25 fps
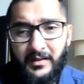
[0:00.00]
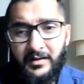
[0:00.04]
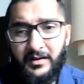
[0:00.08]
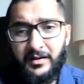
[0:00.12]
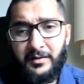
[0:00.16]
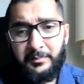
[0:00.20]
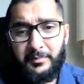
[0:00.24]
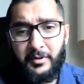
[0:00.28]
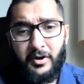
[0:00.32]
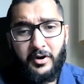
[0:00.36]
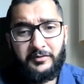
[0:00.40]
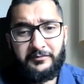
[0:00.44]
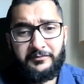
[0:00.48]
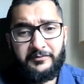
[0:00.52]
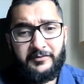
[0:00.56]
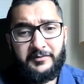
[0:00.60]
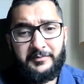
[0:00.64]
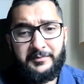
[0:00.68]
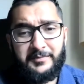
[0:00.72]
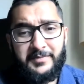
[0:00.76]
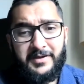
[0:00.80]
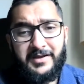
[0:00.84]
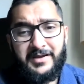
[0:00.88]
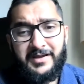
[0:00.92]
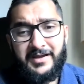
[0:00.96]
apart
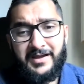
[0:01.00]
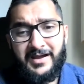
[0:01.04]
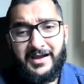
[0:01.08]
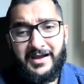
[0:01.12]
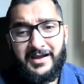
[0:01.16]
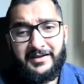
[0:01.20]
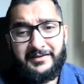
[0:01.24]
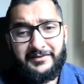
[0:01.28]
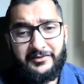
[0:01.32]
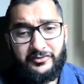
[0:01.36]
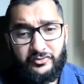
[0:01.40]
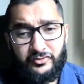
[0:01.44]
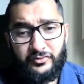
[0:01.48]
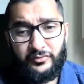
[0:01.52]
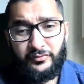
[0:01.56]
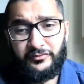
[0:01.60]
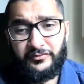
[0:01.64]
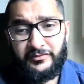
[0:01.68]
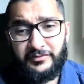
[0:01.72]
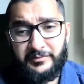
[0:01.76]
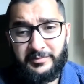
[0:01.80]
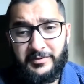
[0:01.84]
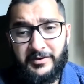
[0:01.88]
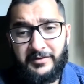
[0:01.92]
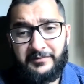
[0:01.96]
from the shoes
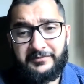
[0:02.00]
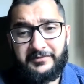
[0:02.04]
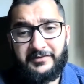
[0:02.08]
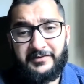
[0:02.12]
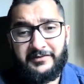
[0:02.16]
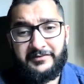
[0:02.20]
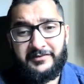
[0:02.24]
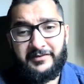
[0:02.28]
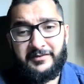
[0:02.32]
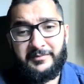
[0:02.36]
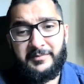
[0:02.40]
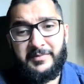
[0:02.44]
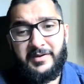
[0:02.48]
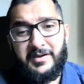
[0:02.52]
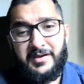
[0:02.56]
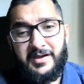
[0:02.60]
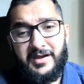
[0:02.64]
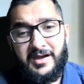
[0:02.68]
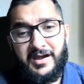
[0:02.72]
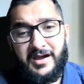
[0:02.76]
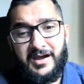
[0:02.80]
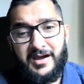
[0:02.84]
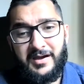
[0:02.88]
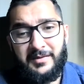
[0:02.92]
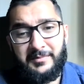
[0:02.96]
of the Prophet,
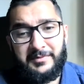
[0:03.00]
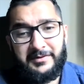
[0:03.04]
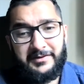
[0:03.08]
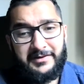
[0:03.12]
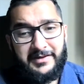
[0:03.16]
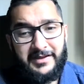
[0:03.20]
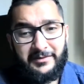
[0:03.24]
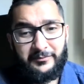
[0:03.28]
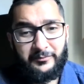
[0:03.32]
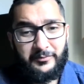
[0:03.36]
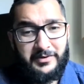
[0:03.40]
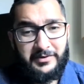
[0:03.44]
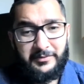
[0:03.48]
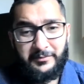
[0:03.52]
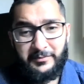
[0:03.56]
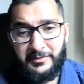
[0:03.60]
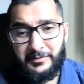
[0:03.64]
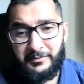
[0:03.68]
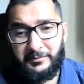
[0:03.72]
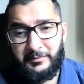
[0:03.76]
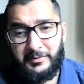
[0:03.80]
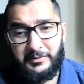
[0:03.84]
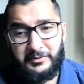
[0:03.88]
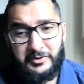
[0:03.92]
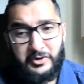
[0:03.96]
again,
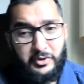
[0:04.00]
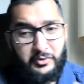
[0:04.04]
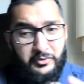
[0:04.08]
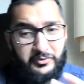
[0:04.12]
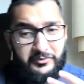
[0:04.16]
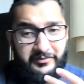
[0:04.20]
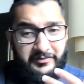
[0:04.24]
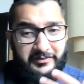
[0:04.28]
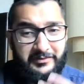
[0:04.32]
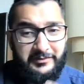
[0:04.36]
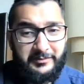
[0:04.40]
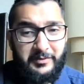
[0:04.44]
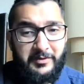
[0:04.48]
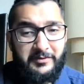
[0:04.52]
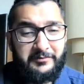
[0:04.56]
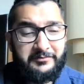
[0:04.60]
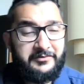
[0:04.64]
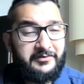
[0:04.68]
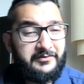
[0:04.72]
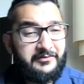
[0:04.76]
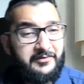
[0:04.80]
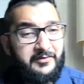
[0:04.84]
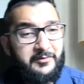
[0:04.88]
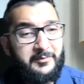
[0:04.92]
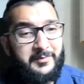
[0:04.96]
we're noticing the
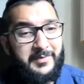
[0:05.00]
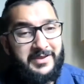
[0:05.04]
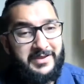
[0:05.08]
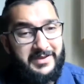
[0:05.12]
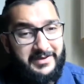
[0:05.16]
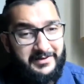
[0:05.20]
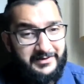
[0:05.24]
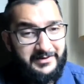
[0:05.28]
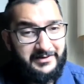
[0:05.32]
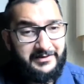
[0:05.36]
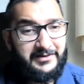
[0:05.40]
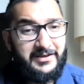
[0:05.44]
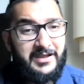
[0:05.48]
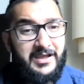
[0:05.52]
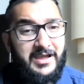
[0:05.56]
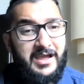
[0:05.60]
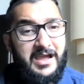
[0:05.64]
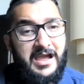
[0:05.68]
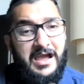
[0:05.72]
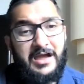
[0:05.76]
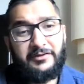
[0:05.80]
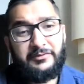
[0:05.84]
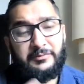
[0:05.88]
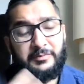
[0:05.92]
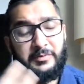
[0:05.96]
Prophet eating,
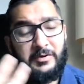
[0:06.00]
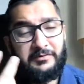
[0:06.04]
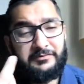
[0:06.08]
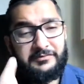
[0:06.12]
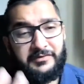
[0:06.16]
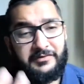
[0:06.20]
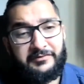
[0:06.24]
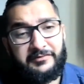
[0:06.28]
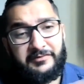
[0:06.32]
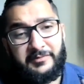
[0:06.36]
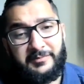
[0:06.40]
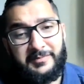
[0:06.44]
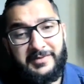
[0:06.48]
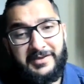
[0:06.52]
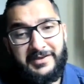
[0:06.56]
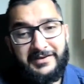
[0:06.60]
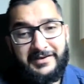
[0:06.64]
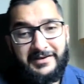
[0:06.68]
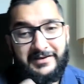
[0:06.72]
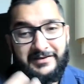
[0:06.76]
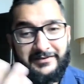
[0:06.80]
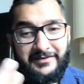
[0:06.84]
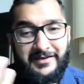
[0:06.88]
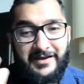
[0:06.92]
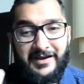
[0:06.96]
how the Prophet
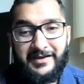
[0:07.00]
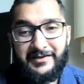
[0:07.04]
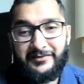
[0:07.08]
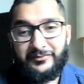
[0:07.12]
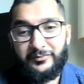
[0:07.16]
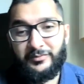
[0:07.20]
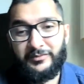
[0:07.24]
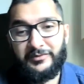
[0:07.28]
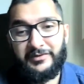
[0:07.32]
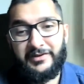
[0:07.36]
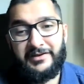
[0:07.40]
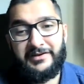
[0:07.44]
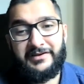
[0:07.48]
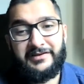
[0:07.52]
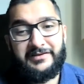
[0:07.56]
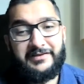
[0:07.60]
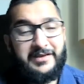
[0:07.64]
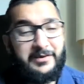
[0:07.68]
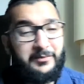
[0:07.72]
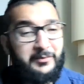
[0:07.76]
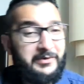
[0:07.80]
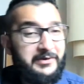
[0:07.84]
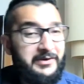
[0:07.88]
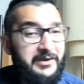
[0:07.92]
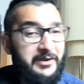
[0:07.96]
eating, it's related
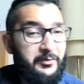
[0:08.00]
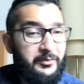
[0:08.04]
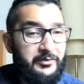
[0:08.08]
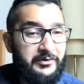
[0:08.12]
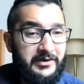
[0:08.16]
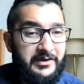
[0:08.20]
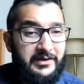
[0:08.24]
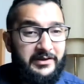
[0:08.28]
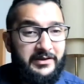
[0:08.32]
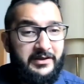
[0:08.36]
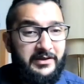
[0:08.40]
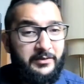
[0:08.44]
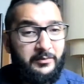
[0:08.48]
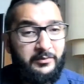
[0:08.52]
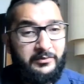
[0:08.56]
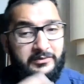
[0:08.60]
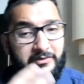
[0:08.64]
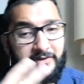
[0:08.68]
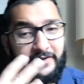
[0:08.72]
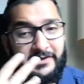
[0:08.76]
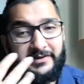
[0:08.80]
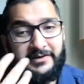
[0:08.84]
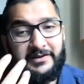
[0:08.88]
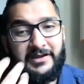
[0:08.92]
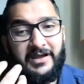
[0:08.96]
that when he would eat, he would
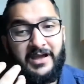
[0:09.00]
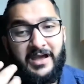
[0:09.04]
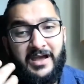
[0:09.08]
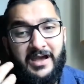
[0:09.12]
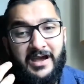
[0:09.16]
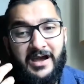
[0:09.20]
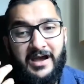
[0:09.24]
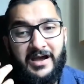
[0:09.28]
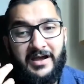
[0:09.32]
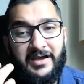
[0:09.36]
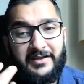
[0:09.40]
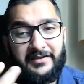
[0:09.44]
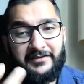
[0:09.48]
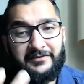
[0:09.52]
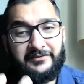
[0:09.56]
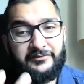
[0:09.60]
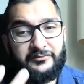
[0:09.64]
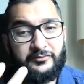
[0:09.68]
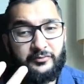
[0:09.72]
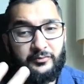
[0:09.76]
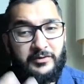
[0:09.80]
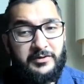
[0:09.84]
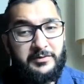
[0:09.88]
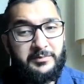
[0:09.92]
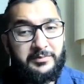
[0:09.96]
lick his
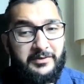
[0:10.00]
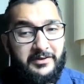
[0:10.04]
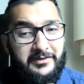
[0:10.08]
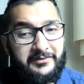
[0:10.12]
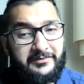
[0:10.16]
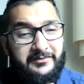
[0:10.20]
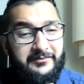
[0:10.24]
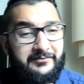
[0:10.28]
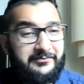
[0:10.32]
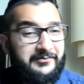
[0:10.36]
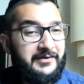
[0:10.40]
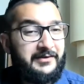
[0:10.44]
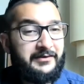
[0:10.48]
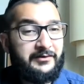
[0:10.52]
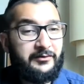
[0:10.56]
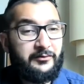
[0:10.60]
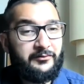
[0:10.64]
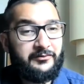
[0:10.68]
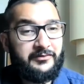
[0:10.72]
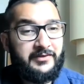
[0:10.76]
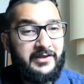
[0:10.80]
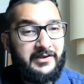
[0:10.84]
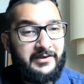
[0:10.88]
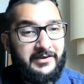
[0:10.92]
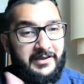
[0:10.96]
three blessed
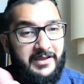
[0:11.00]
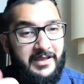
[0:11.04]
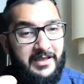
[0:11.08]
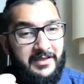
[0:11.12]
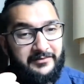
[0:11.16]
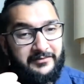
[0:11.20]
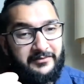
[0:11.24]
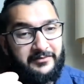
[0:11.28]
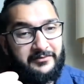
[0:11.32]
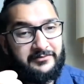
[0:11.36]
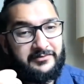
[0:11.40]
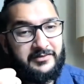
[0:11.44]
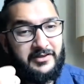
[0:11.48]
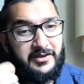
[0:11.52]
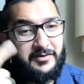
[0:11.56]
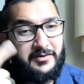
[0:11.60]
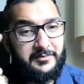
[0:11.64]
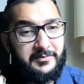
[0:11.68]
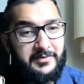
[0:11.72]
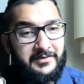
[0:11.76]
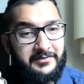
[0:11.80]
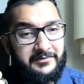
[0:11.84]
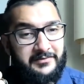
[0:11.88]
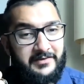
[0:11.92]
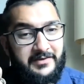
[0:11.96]
fingers, that he has his
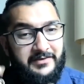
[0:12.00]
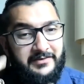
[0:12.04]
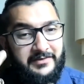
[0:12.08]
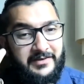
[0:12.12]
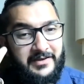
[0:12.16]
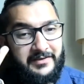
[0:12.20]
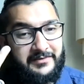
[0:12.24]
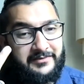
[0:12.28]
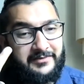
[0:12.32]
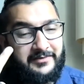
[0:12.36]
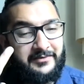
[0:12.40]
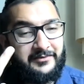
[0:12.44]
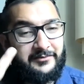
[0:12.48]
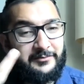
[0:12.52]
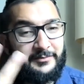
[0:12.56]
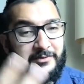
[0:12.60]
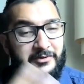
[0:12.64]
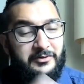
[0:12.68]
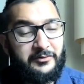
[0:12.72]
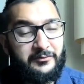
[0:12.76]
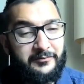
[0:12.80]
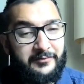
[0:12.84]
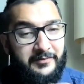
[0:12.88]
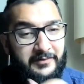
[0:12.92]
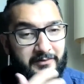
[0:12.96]
thumb, his index, and his
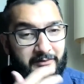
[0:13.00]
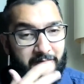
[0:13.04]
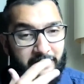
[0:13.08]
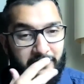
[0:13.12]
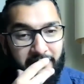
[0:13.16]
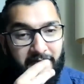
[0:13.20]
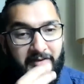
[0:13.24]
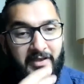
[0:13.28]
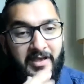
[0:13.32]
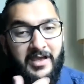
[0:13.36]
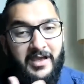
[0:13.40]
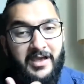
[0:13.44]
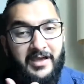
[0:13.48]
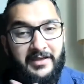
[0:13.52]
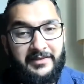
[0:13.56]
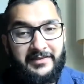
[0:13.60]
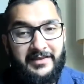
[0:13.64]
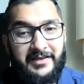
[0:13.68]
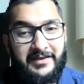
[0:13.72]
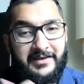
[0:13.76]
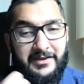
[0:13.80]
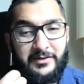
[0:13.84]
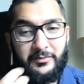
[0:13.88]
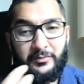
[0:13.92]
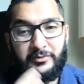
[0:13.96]
middle fingers, and
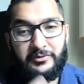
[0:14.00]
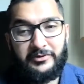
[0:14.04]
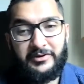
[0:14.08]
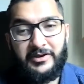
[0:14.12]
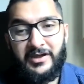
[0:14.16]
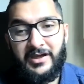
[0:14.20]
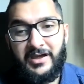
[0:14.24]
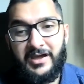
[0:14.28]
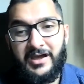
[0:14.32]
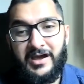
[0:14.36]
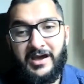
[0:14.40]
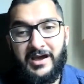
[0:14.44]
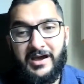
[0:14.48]
that he would,